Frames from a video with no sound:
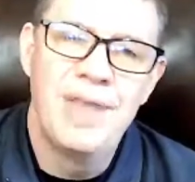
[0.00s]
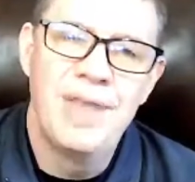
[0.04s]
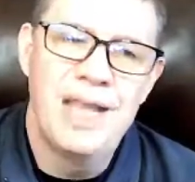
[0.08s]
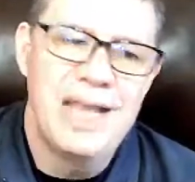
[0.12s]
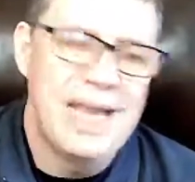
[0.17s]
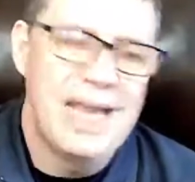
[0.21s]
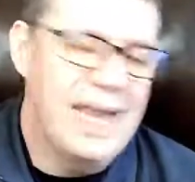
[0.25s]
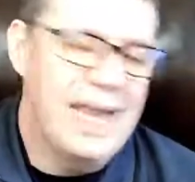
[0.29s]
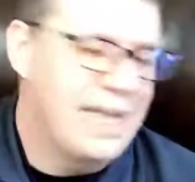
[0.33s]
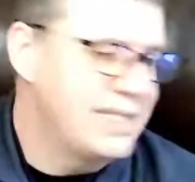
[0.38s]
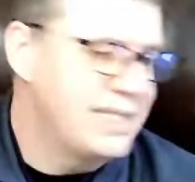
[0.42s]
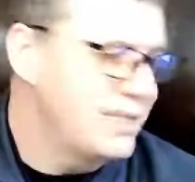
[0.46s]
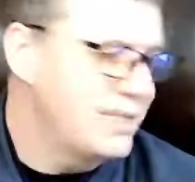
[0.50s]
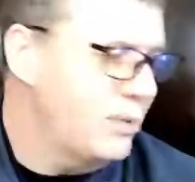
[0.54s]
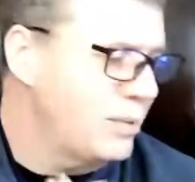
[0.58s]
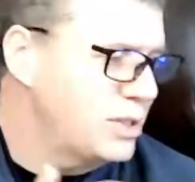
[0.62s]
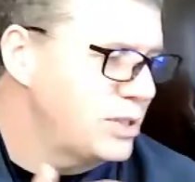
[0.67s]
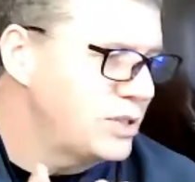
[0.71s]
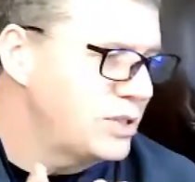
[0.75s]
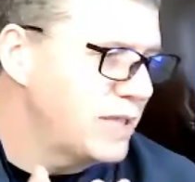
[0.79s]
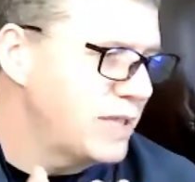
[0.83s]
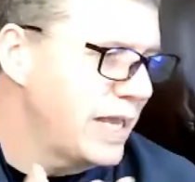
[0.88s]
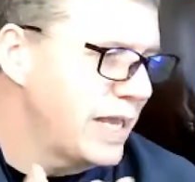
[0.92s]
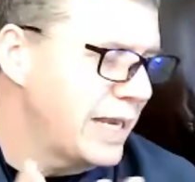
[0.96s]
it's
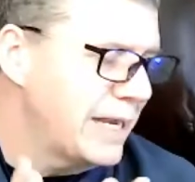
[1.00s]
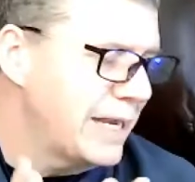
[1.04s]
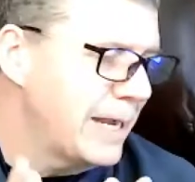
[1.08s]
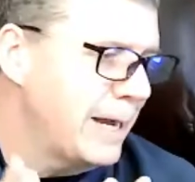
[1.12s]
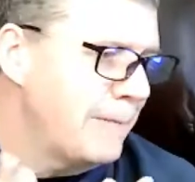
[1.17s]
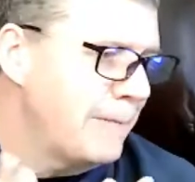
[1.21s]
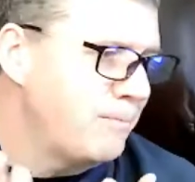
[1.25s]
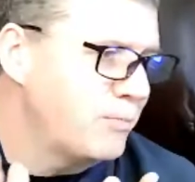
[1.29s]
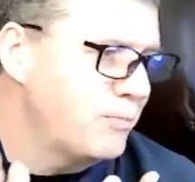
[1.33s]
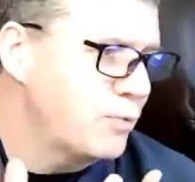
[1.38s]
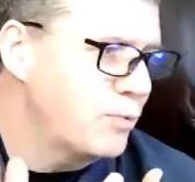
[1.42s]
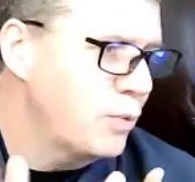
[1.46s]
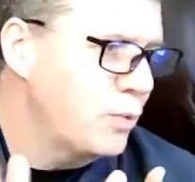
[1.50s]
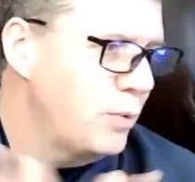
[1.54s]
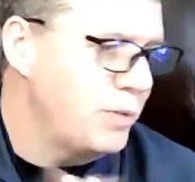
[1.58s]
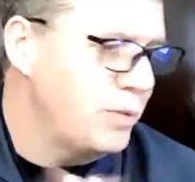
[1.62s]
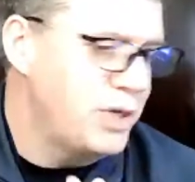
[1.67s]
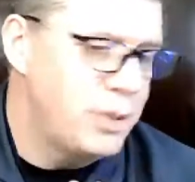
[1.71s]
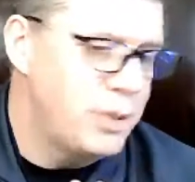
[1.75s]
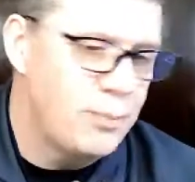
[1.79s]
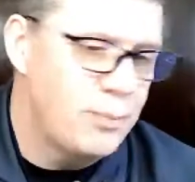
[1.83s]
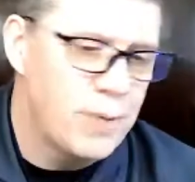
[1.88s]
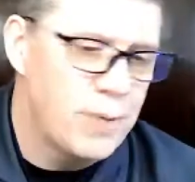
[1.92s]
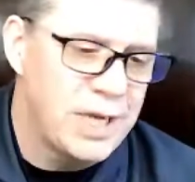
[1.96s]
almost like when we
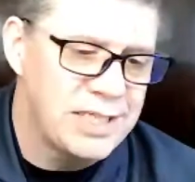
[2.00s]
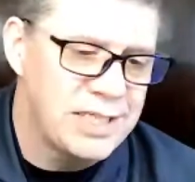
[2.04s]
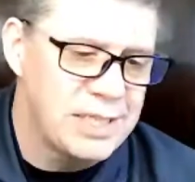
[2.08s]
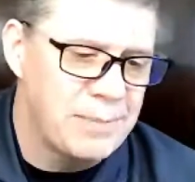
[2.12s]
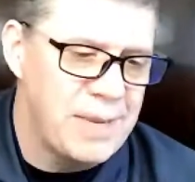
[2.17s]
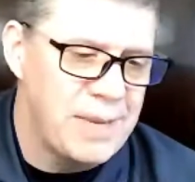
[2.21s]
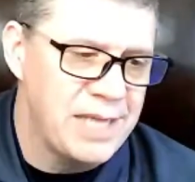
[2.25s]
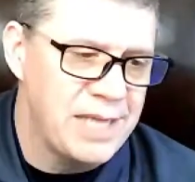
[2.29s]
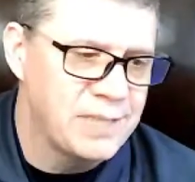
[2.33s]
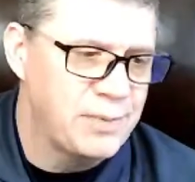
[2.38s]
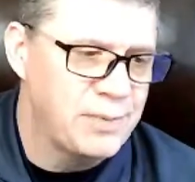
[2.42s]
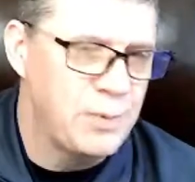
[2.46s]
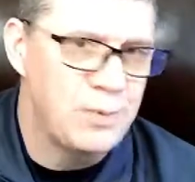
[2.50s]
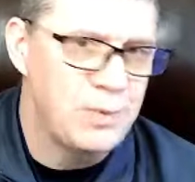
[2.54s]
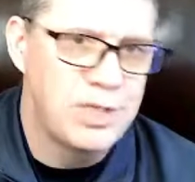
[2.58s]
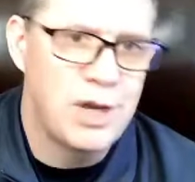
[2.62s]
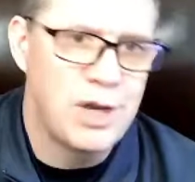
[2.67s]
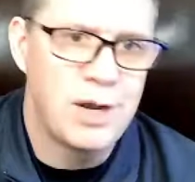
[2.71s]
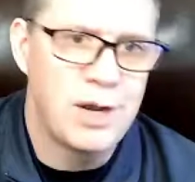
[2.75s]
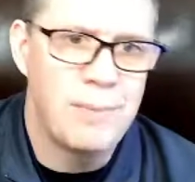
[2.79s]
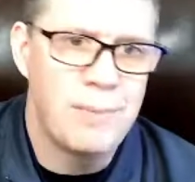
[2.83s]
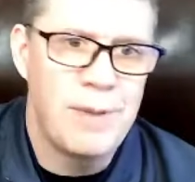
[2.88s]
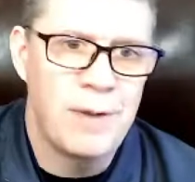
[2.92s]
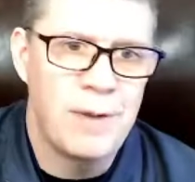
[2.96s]
do project management, we
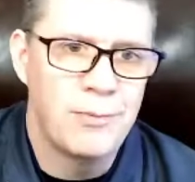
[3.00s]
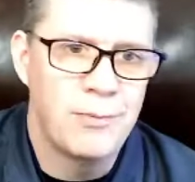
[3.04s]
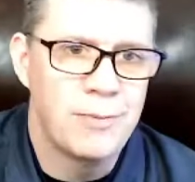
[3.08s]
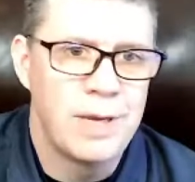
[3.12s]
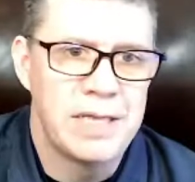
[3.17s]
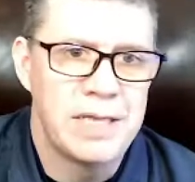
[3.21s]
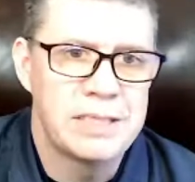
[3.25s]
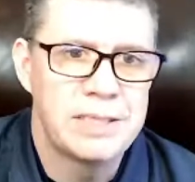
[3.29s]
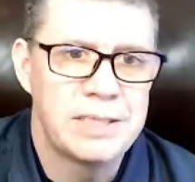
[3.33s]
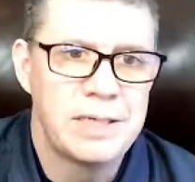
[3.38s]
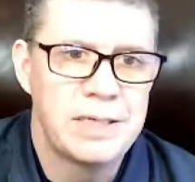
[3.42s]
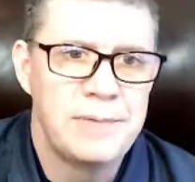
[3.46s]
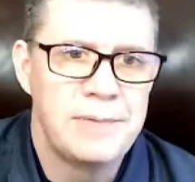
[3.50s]
talk about risk.